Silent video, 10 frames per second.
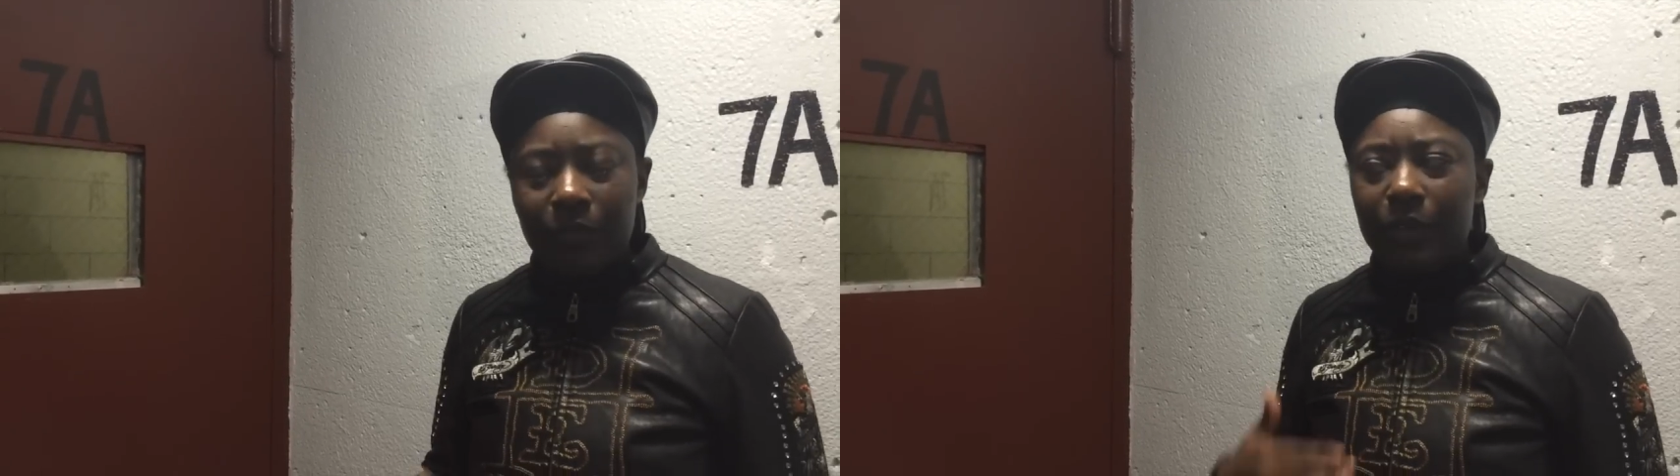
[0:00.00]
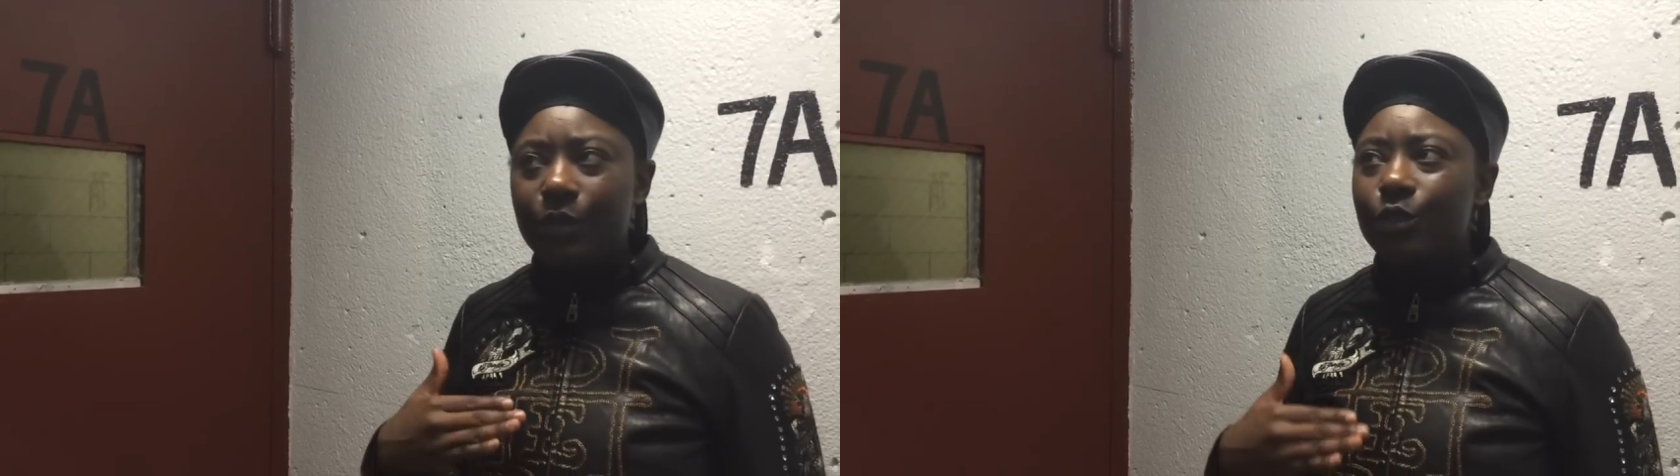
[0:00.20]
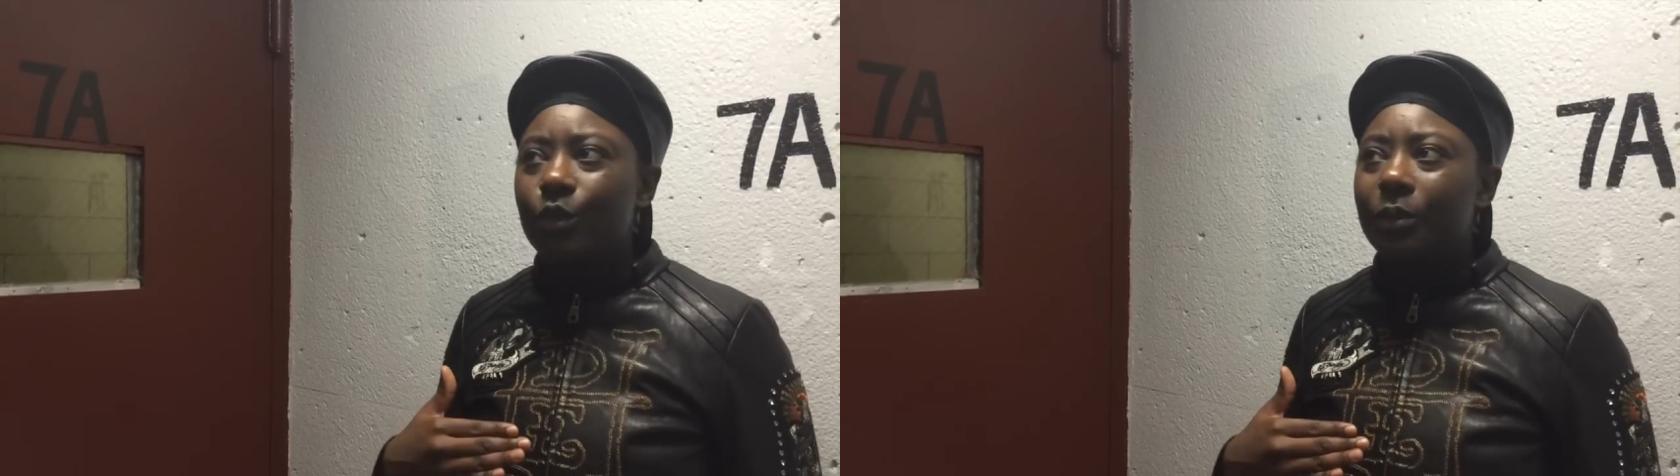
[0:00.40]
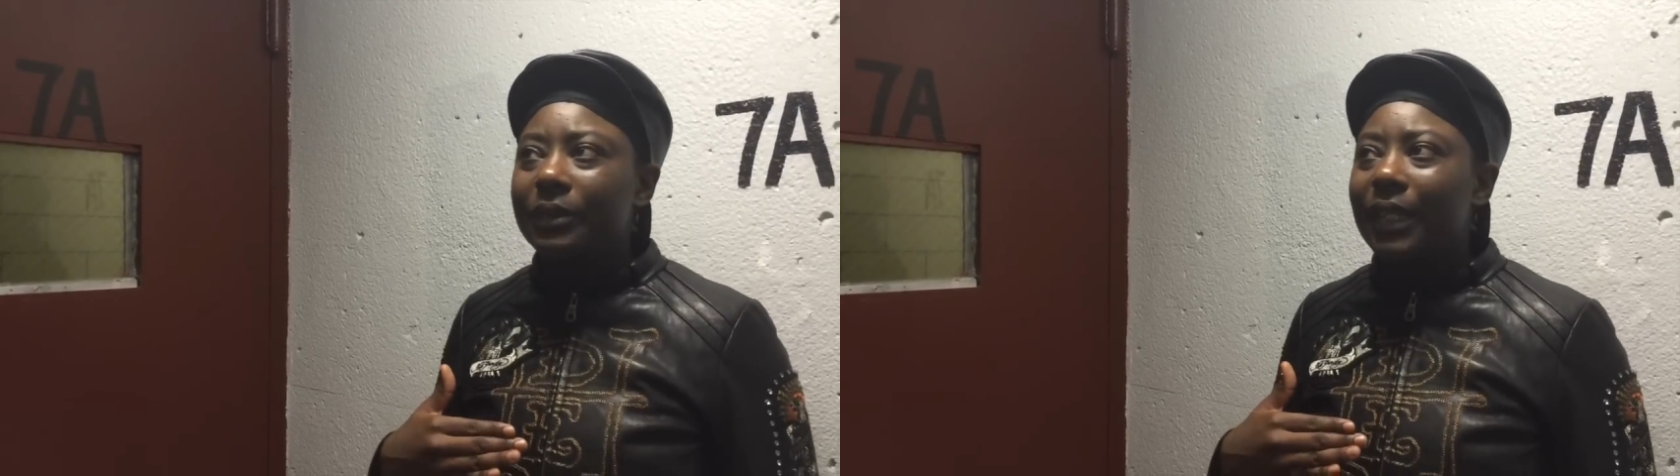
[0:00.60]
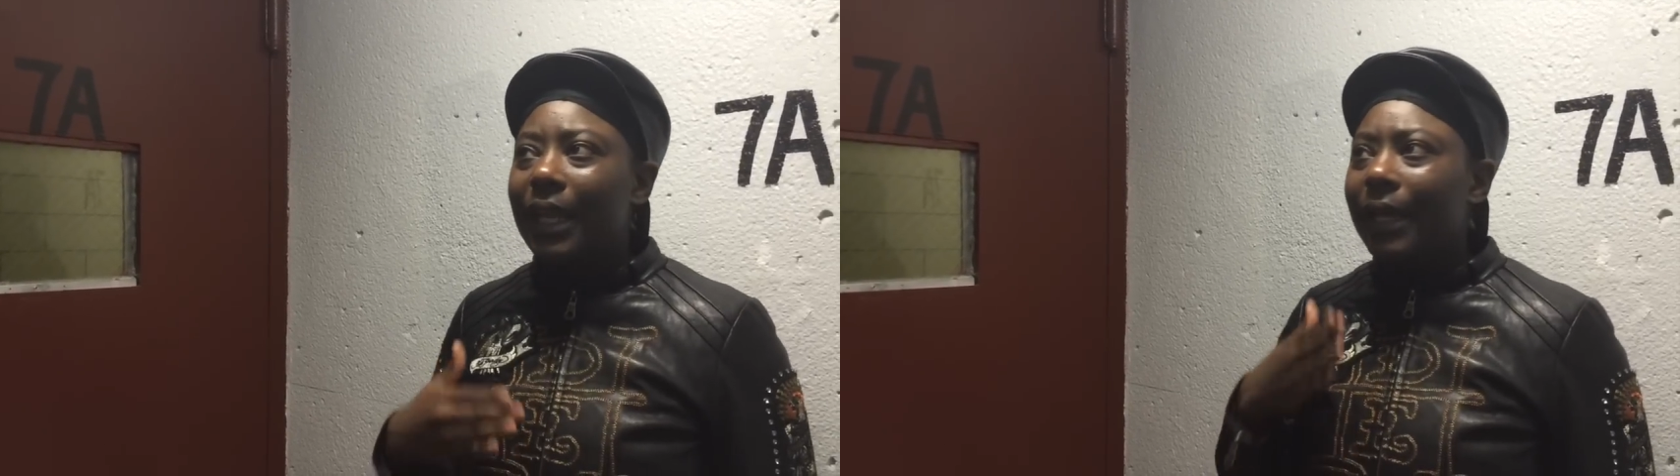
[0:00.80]
And so it
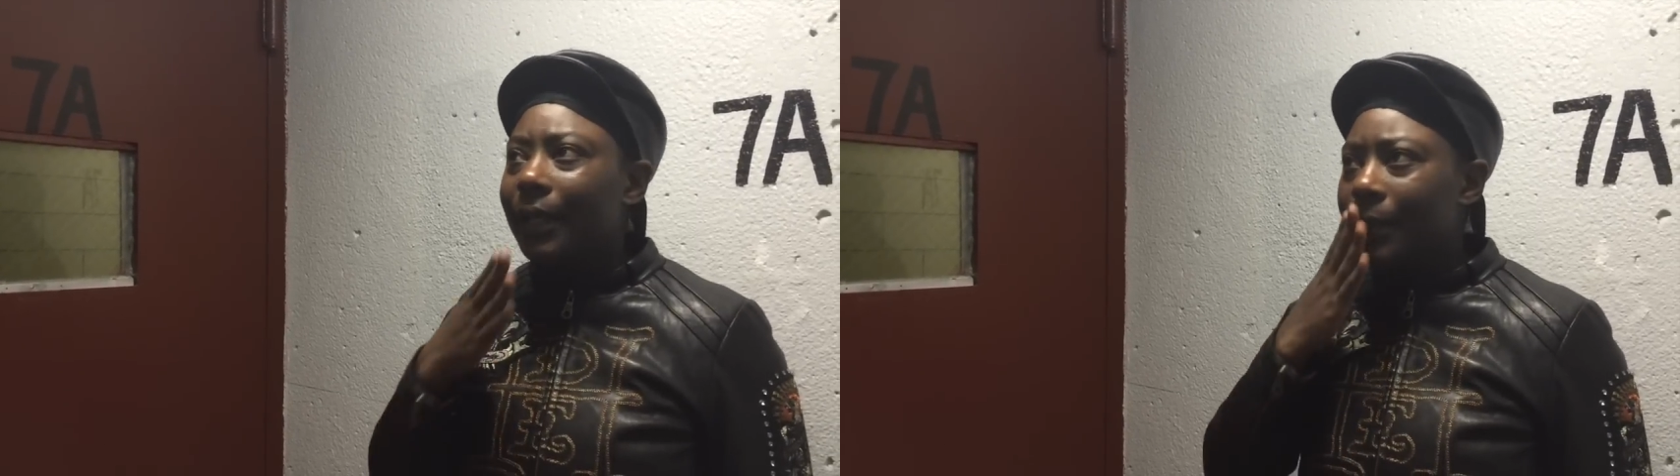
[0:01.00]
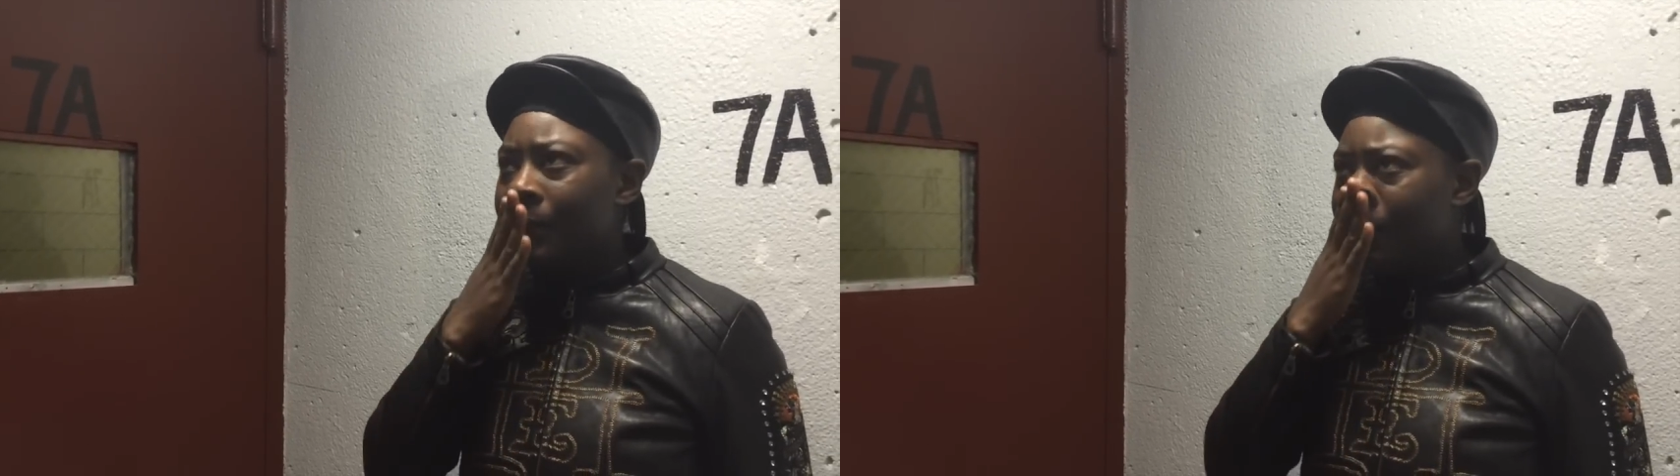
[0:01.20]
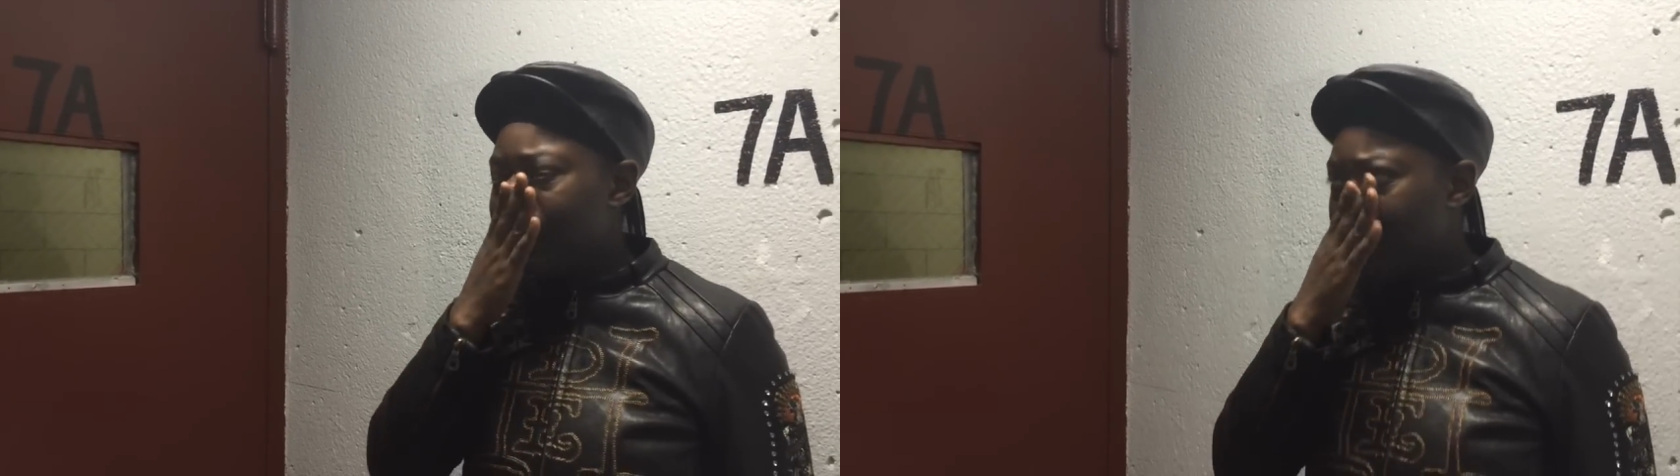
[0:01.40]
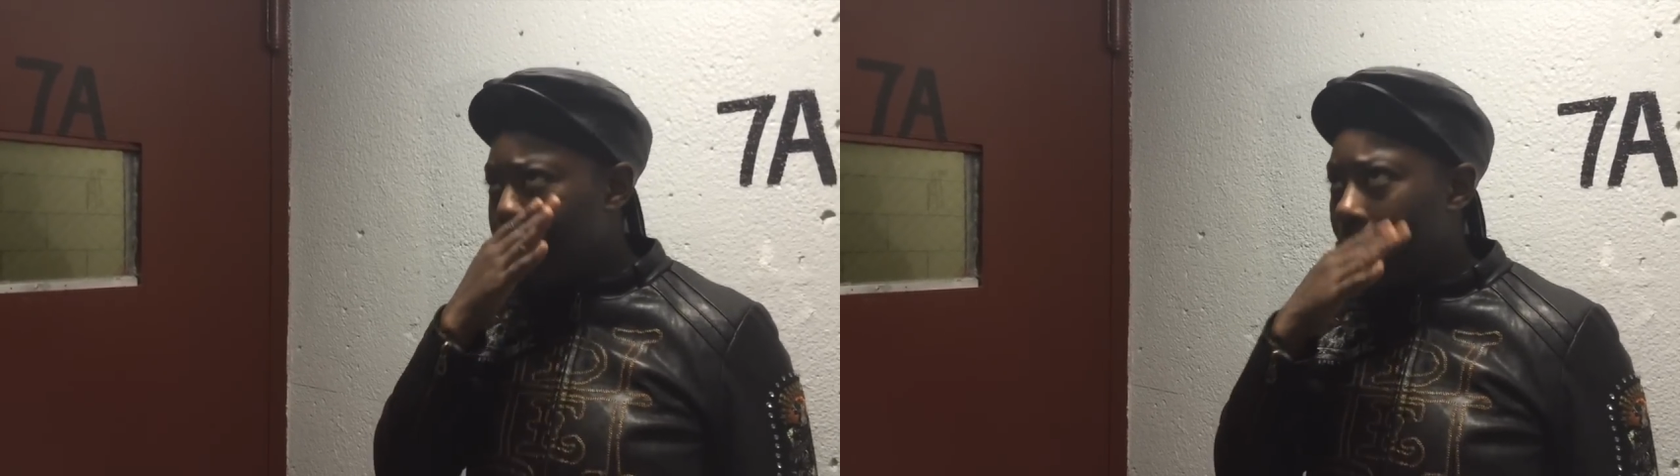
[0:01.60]
was like an